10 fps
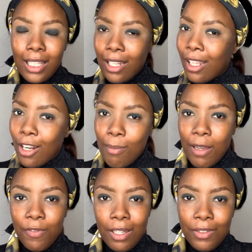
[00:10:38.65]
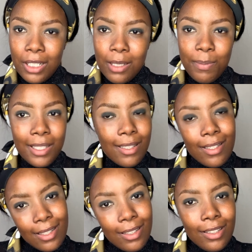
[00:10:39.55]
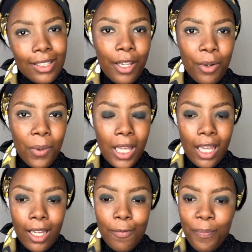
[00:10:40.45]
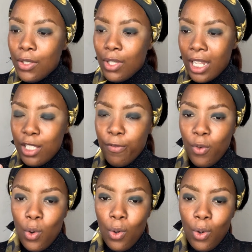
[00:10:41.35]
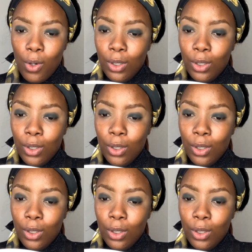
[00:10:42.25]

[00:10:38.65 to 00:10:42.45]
They're not my favorite, but they're okay. So that's 4.